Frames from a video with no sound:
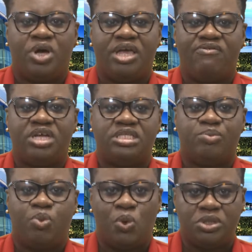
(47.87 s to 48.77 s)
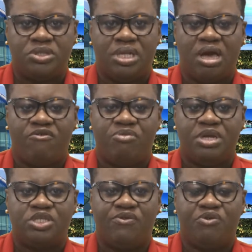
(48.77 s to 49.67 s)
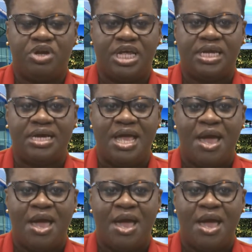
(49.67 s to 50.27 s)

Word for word: giving support to the government of Grenada